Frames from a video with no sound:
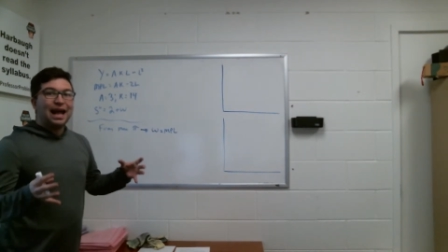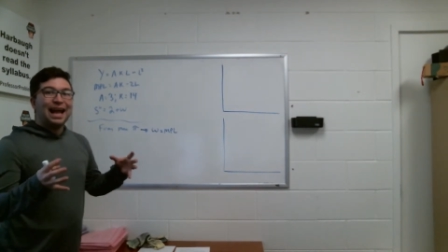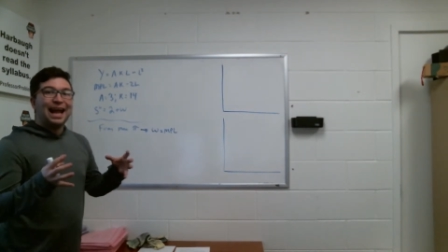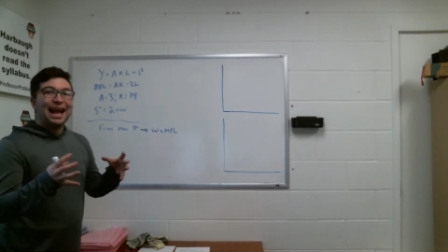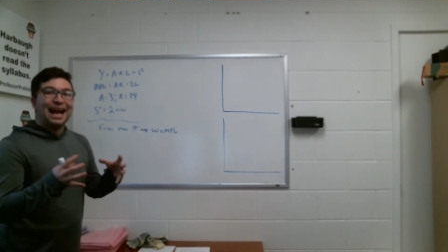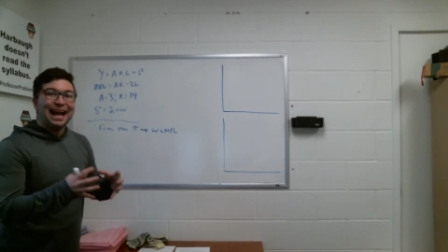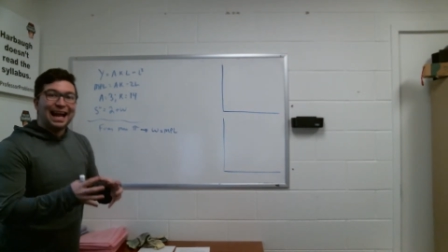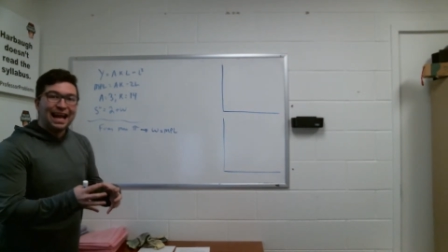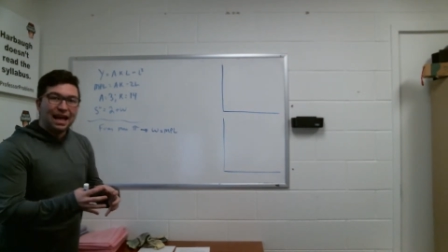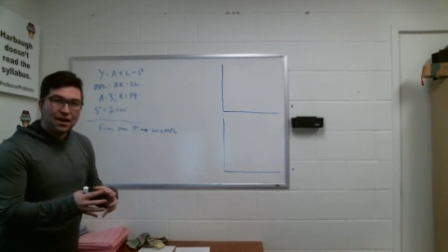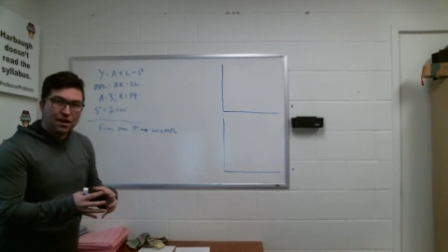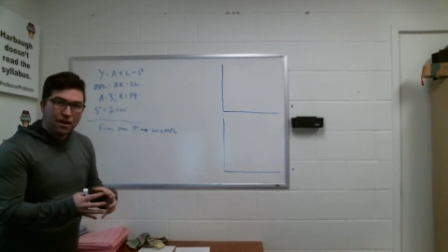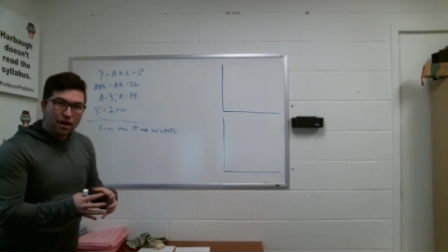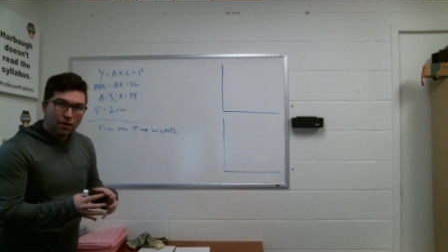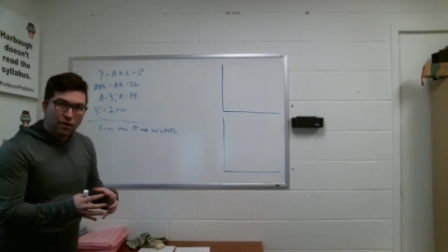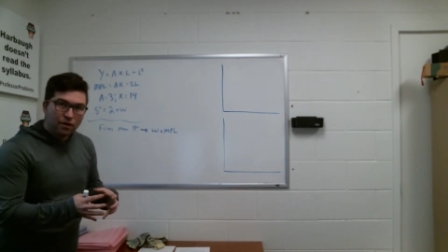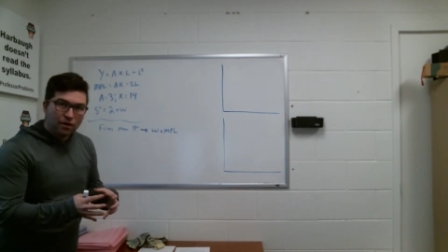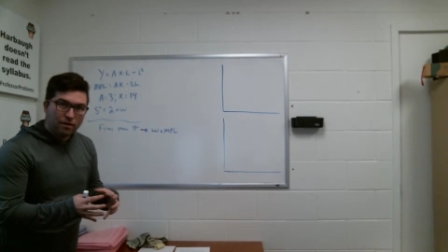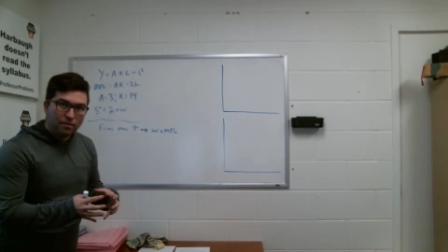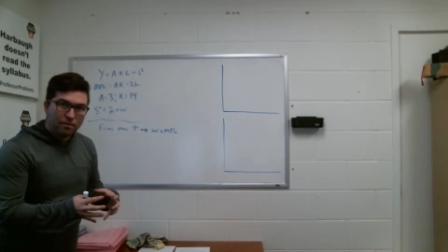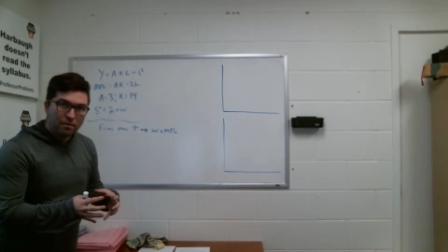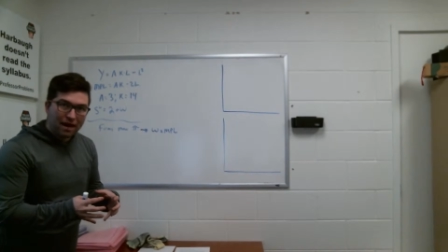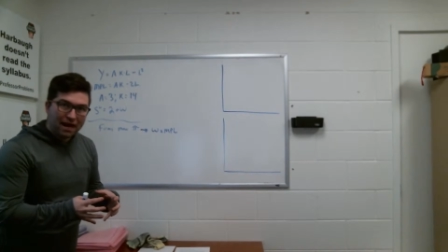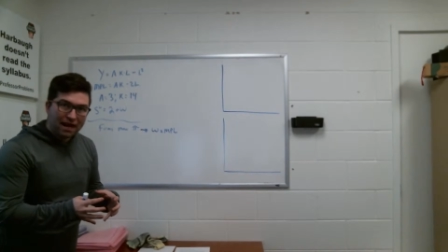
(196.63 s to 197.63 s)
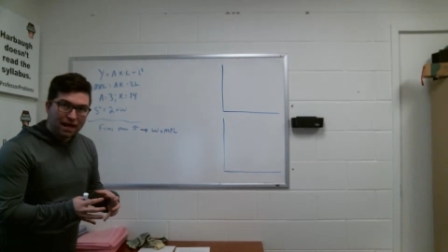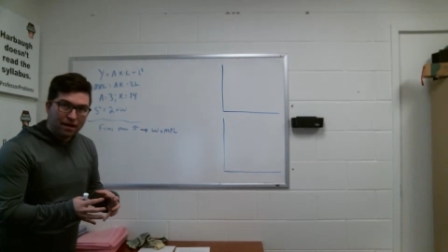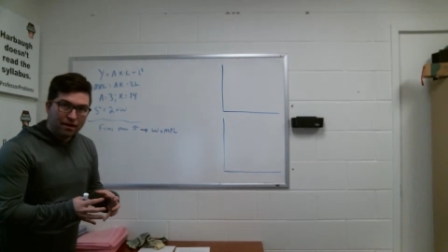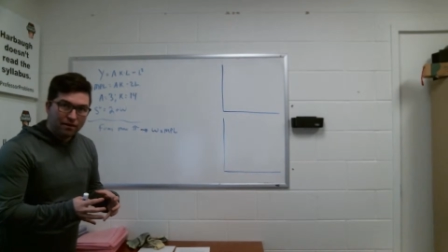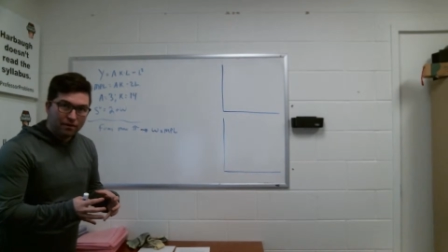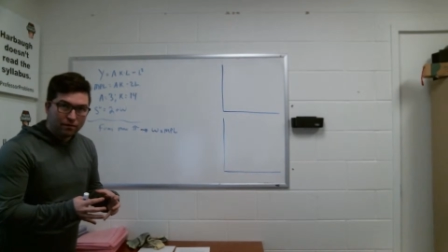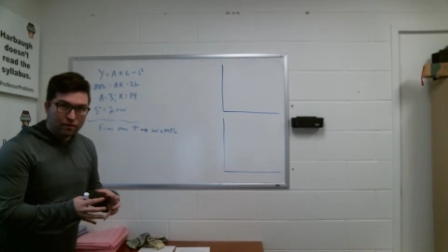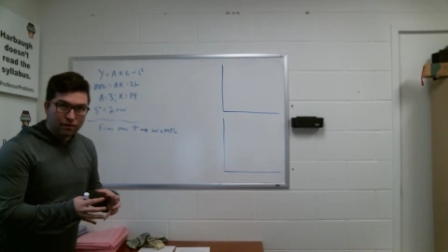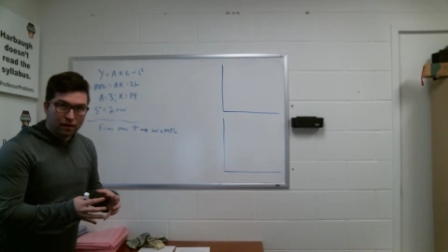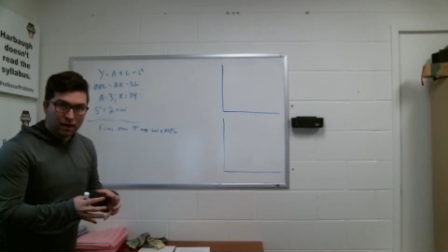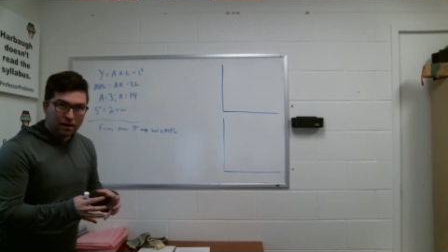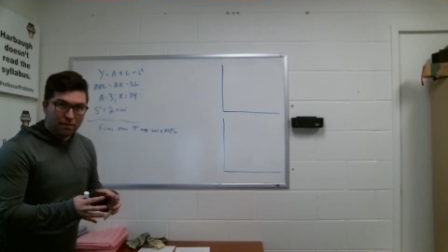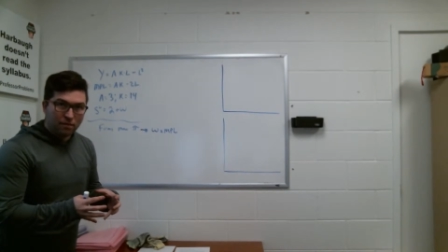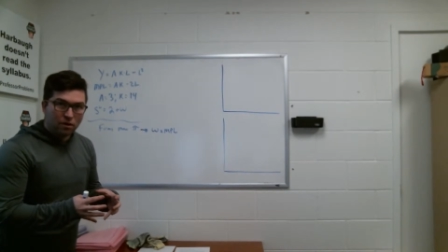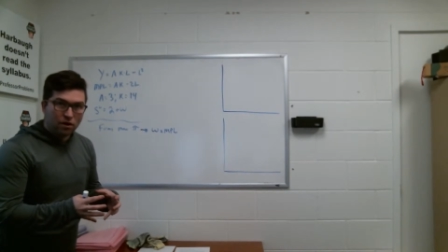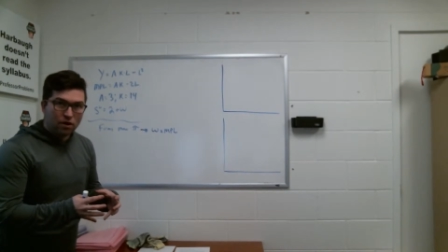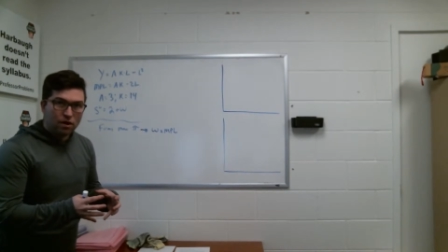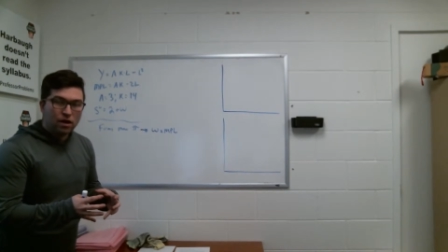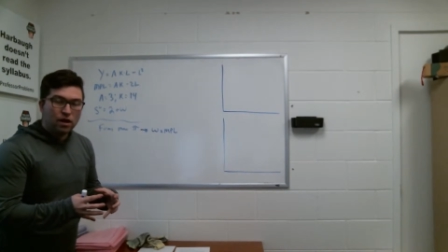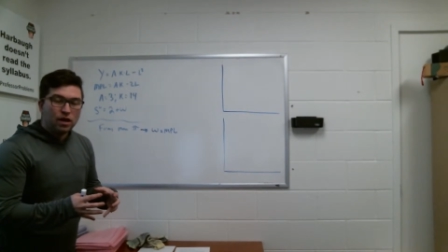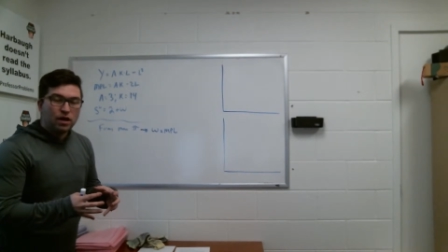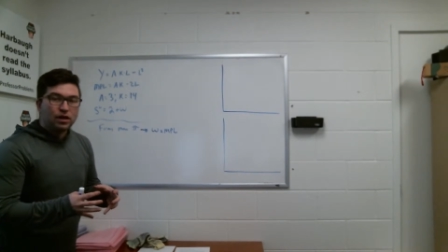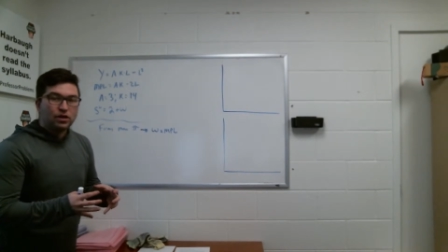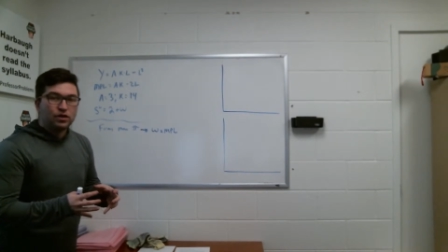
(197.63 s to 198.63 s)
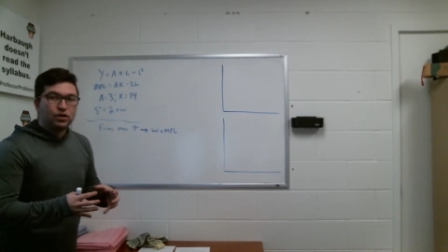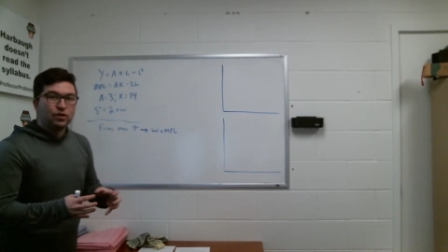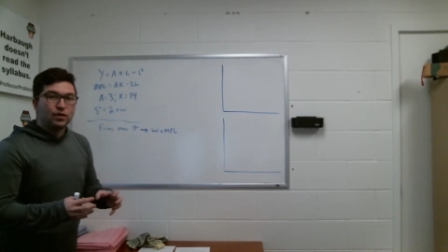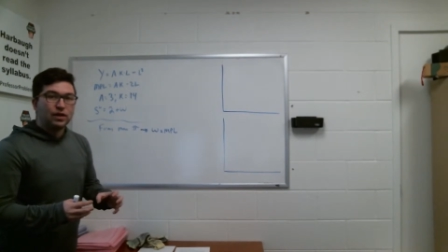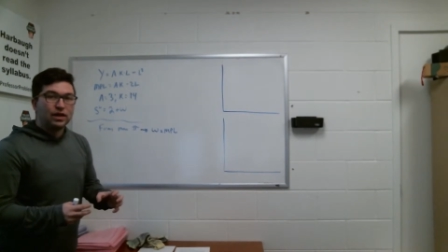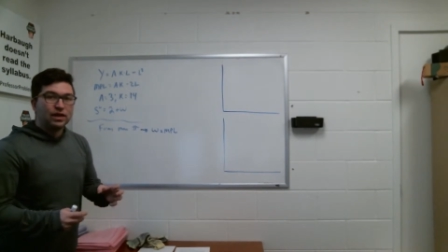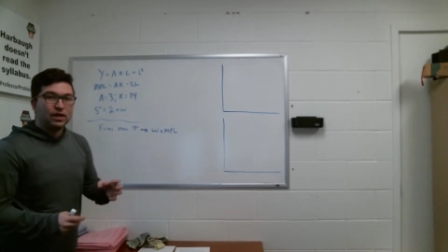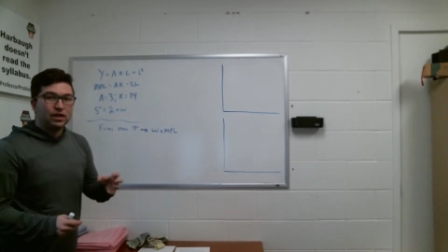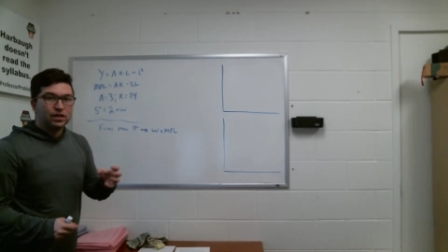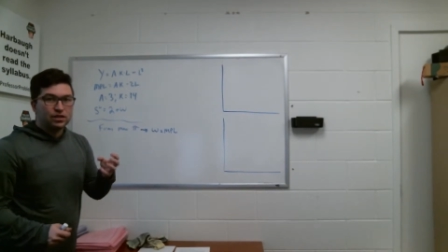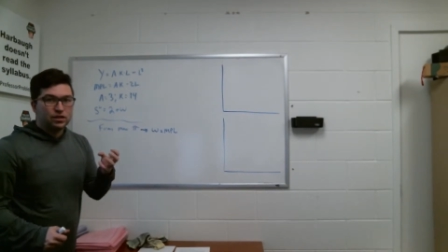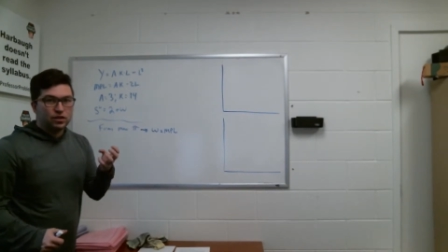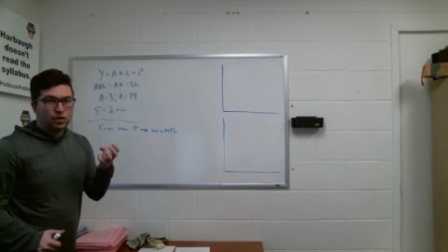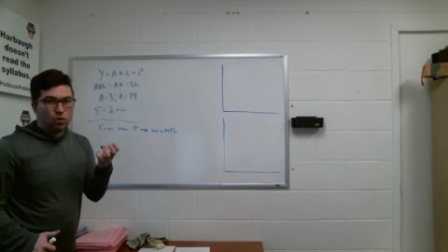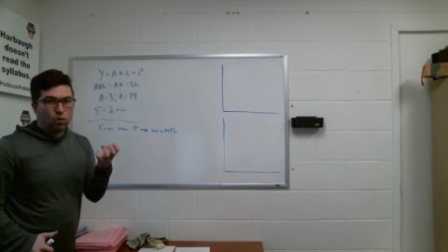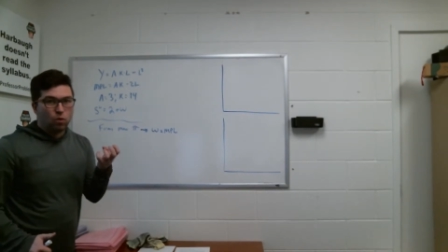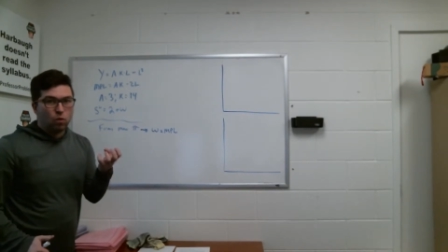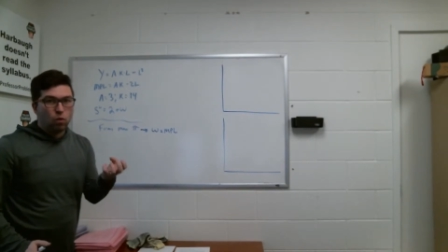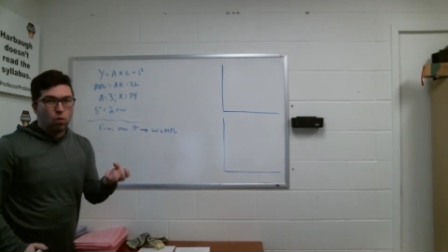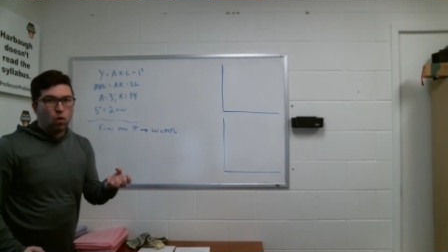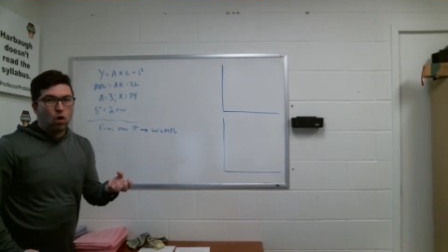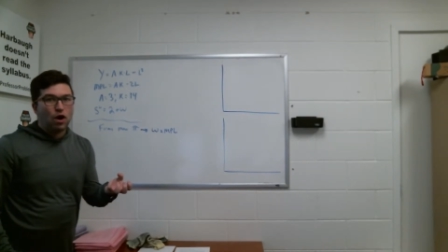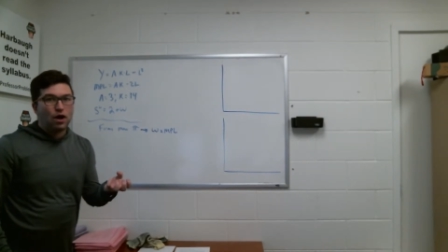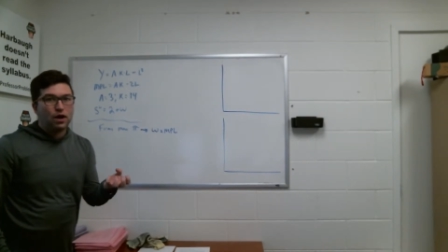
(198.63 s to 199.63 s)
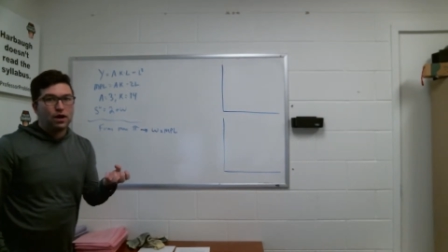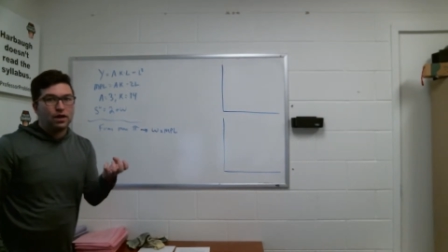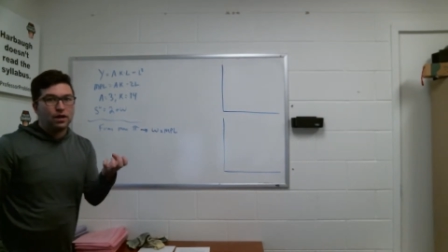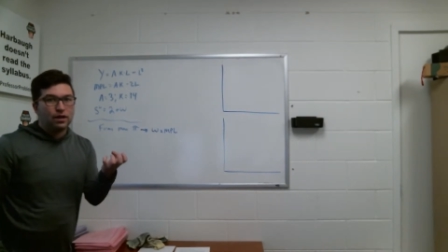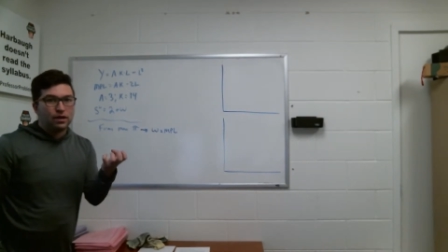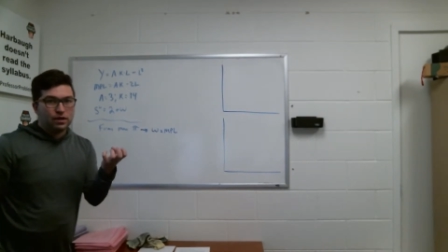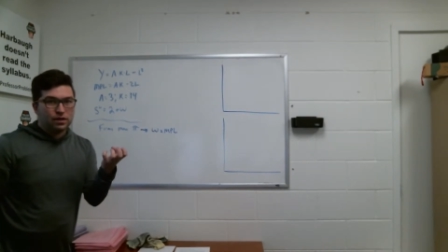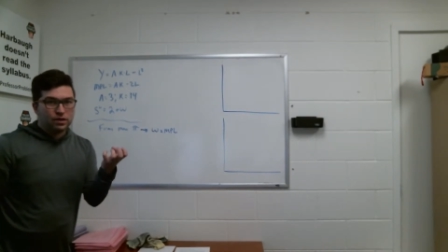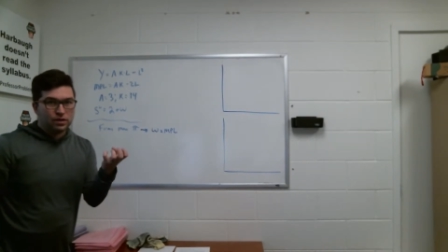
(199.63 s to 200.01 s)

and our demand of labor to get us to one